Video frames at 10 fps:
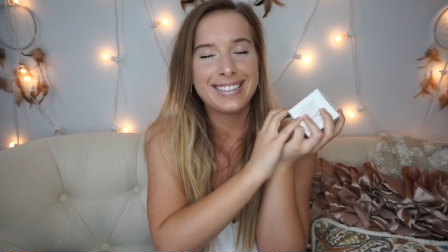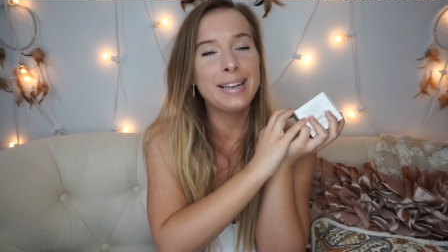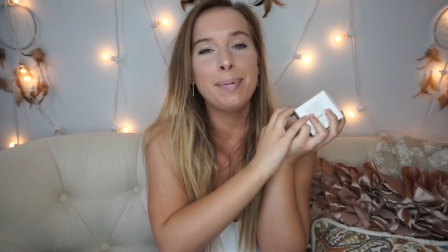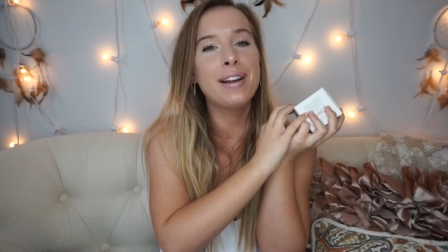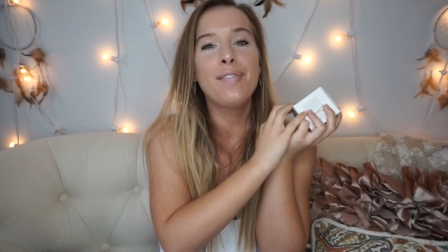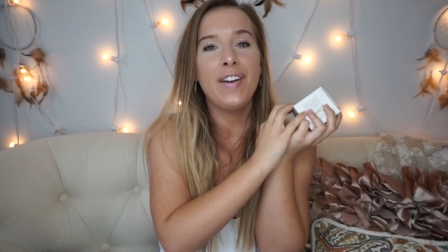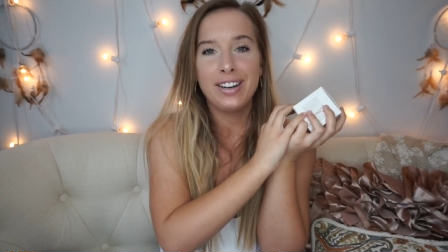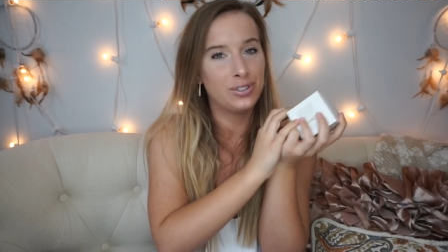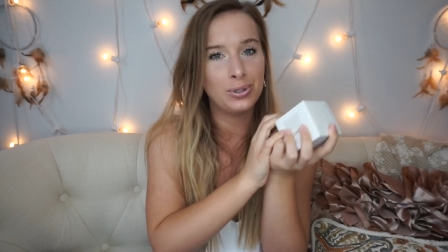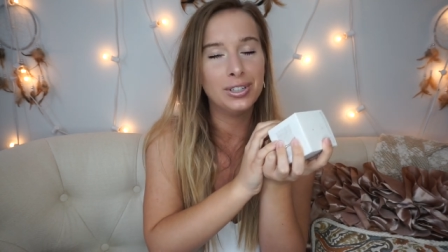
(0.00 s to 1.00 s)
sleeping
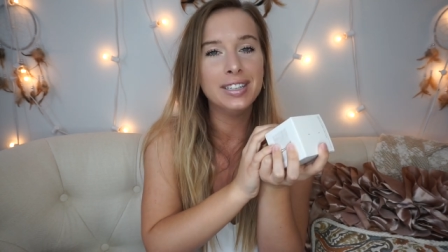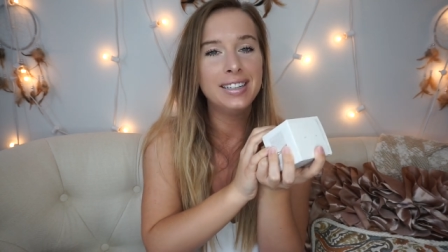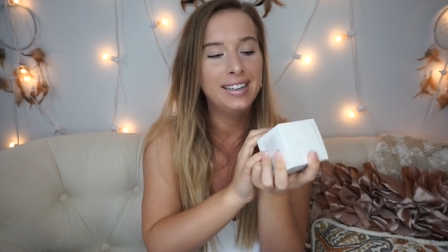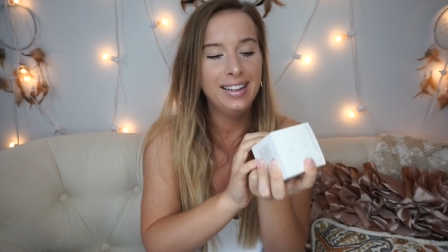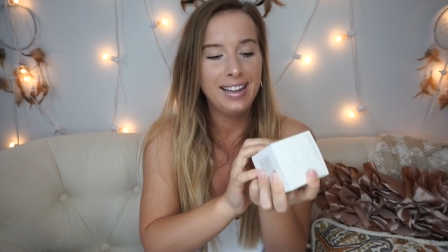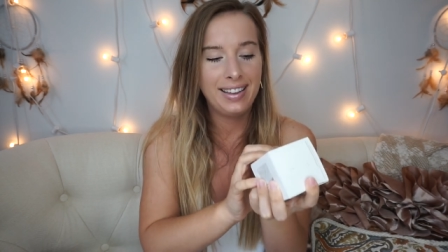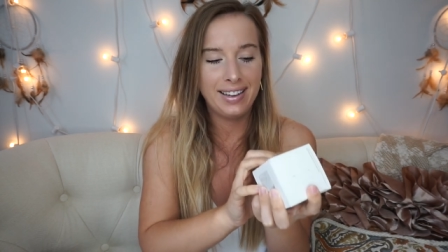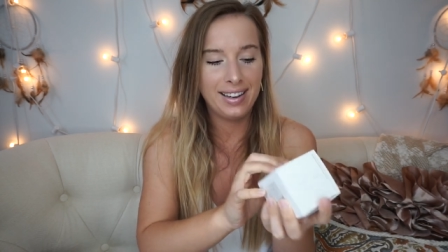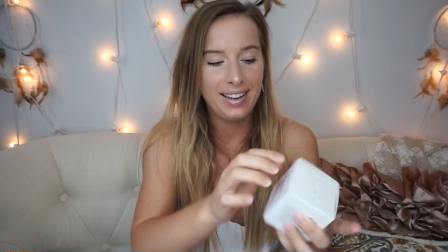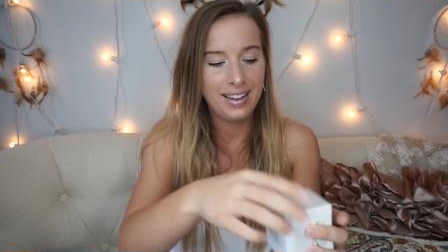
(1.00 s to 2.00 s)
facial
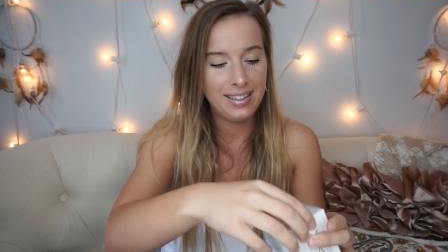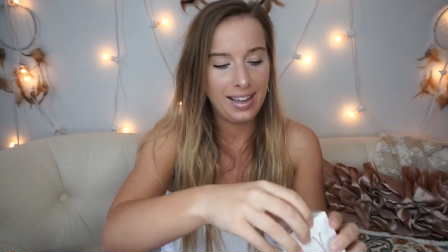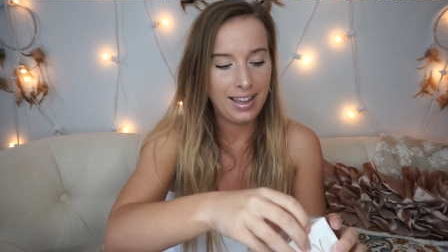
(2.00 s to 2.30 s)
and